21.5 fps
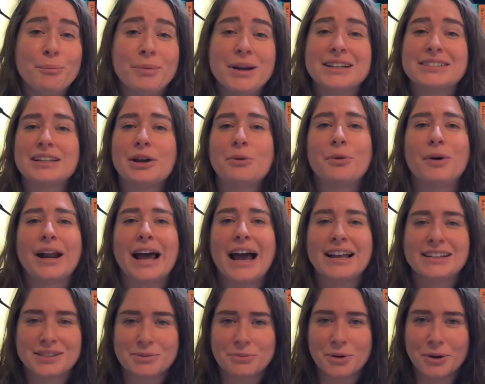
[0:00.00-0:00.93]
because I want to
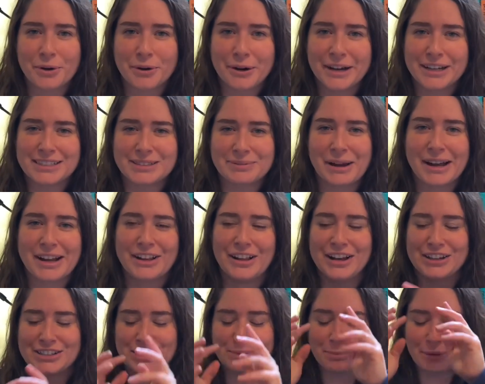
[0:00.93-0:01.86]
add some more Hoya to my
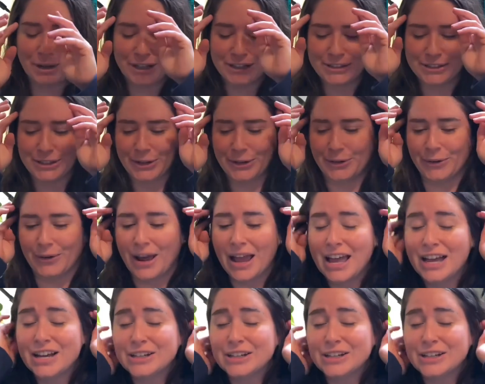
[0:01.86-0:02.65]
collection pretty soon.